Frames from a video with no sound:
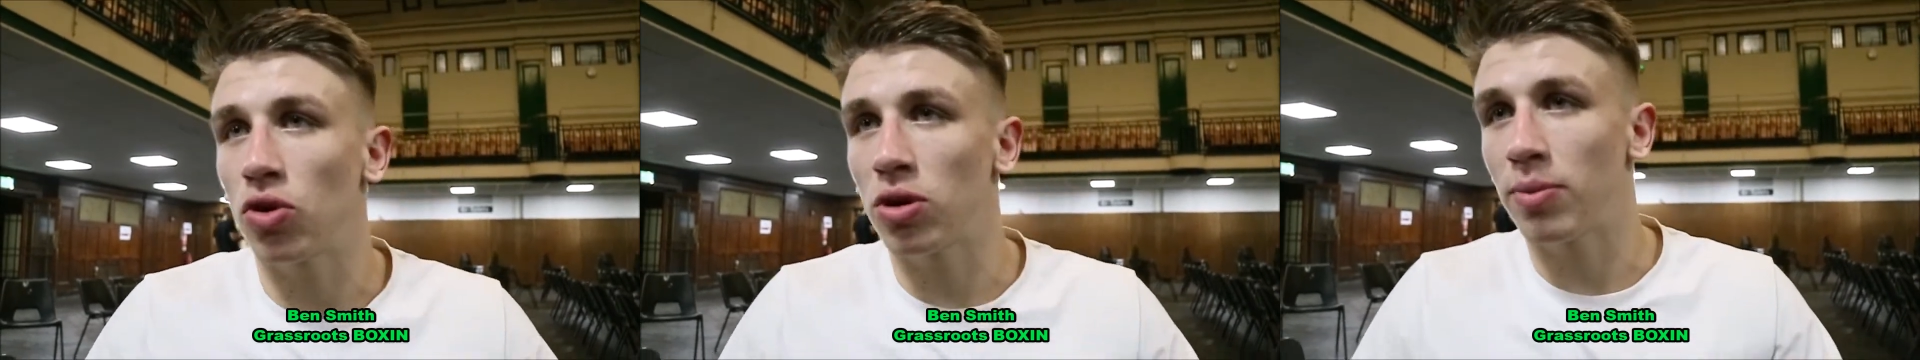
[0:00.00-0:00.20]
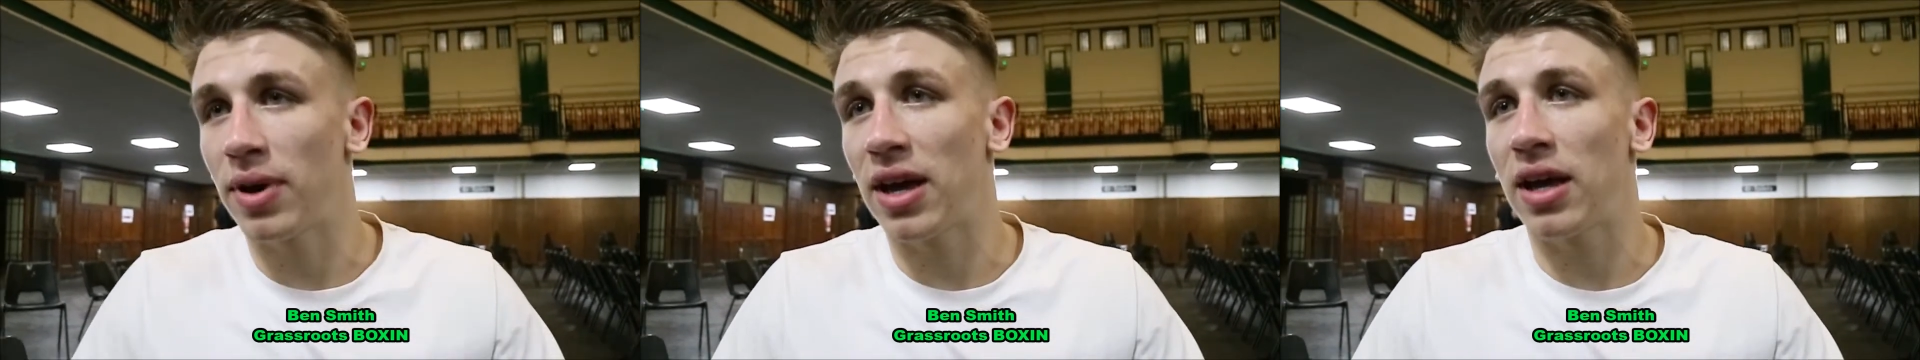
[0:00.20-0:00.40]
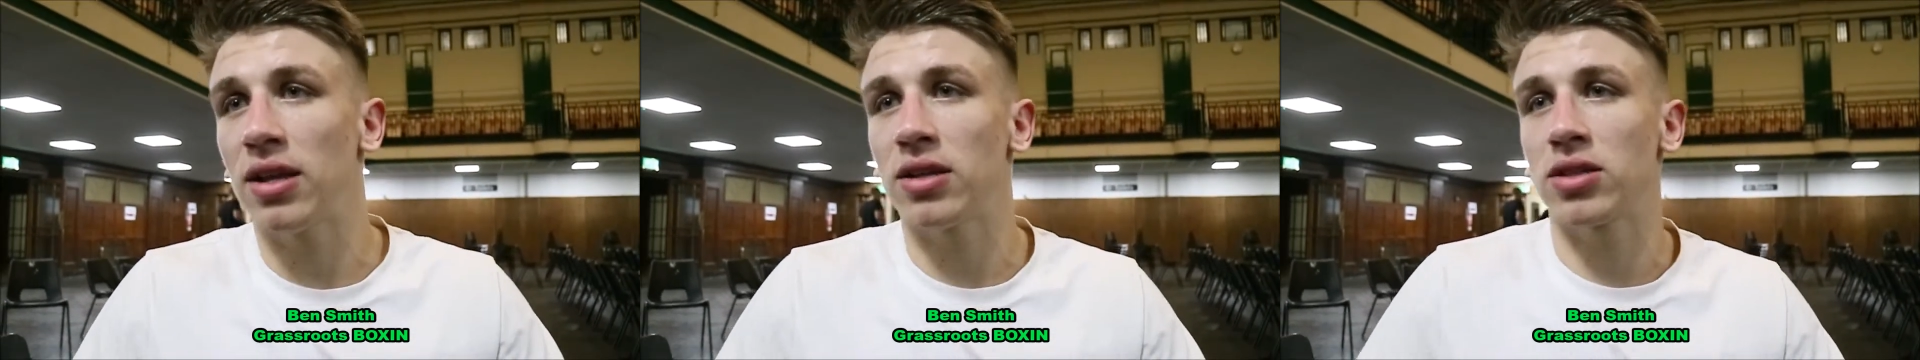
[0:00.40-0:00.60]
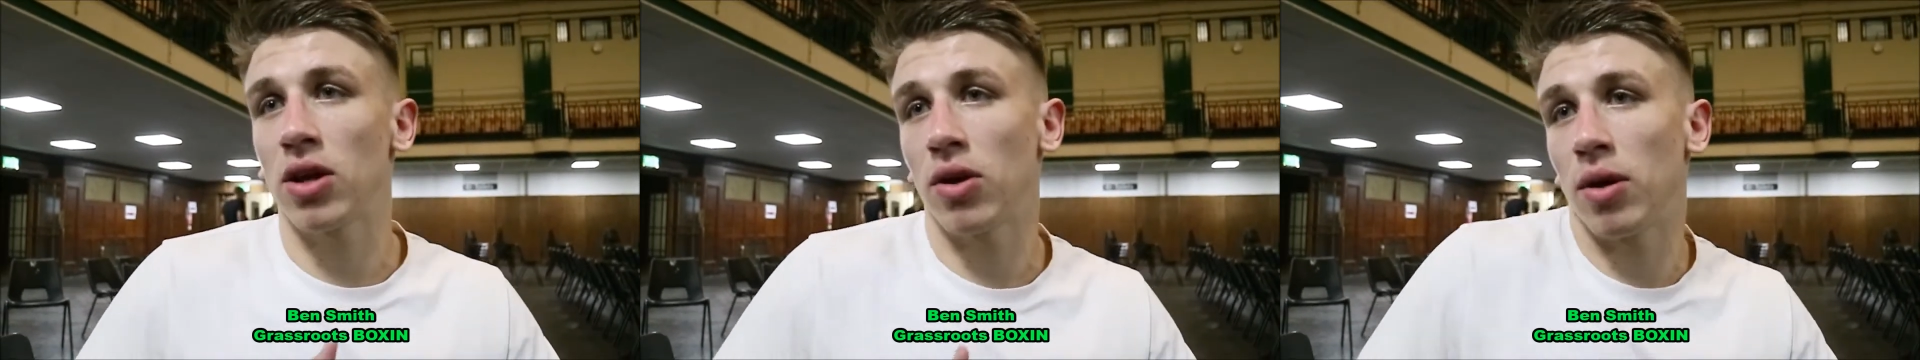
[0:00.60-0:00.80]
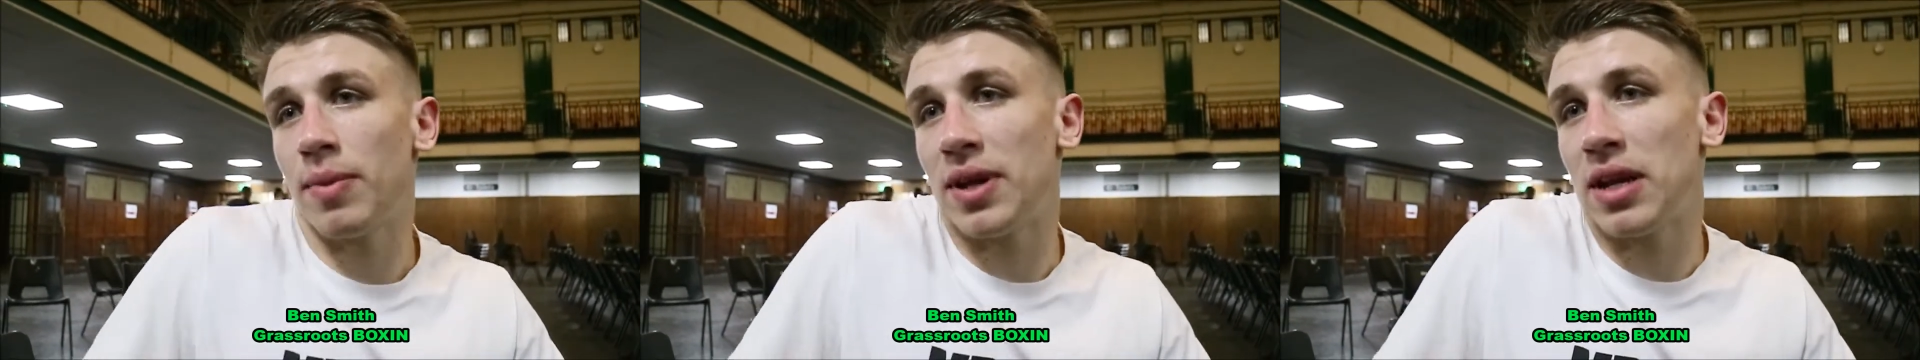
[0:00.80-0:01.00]
man.
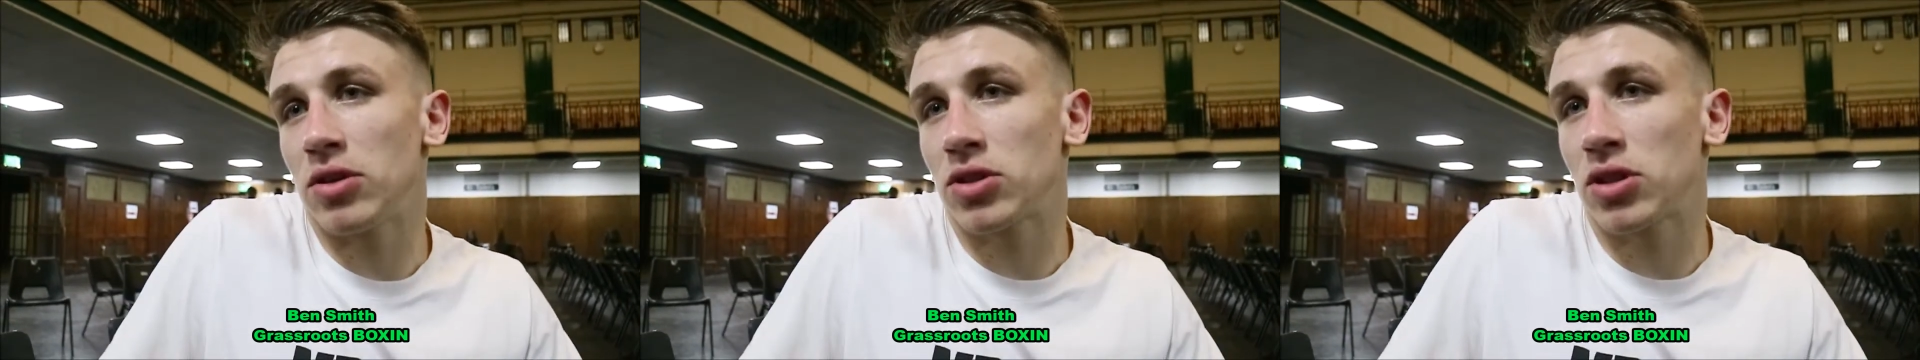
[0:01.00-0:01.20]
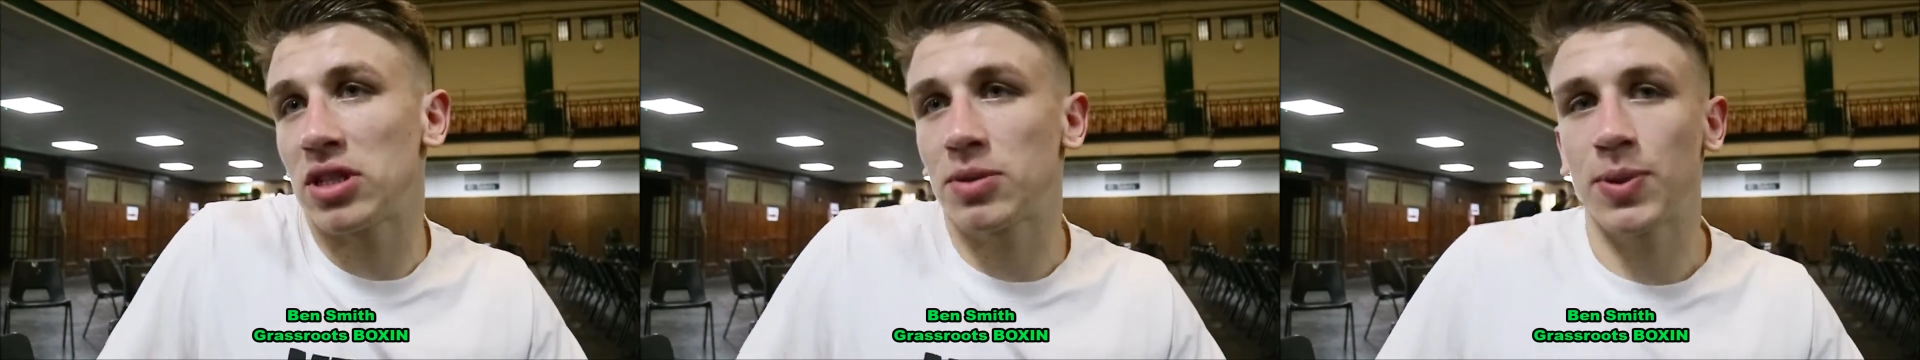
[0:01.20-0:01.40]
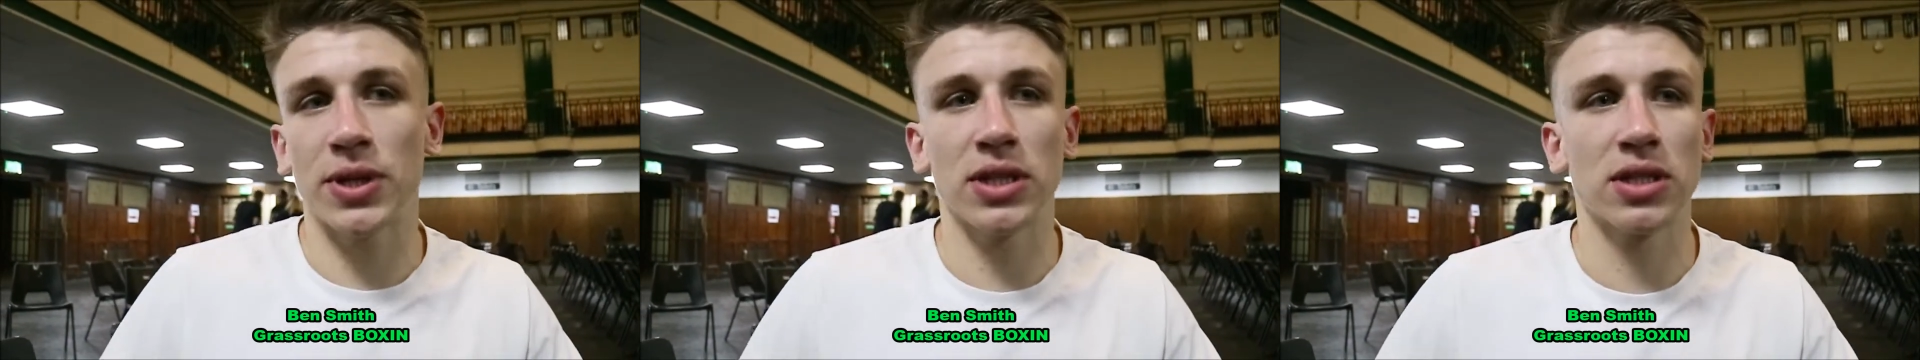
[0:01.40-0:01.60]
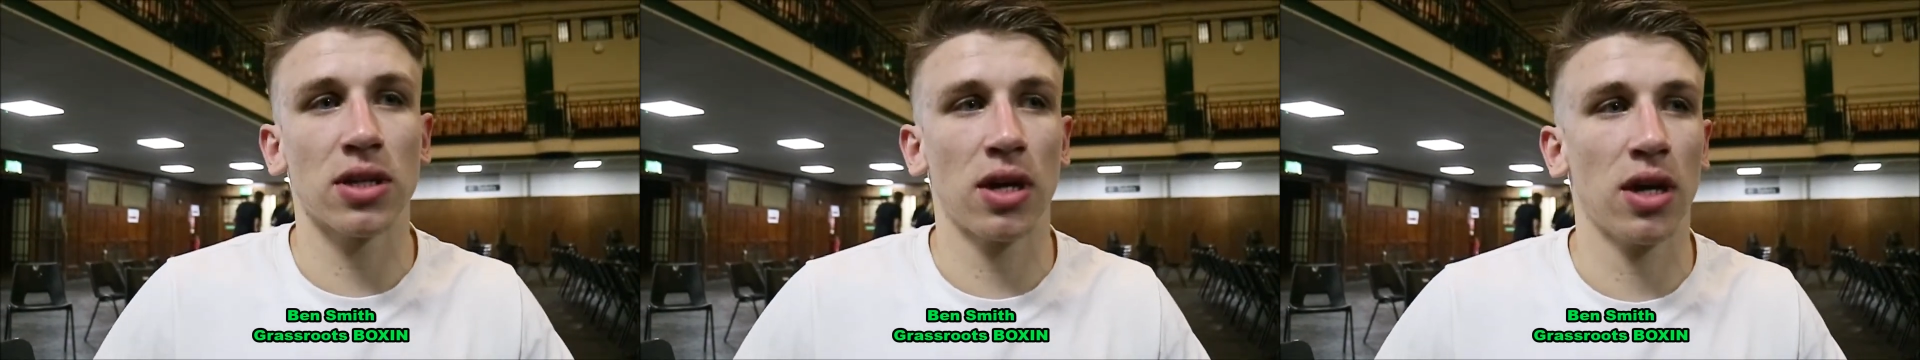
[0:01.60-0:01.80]
So I mean, that was a good experience.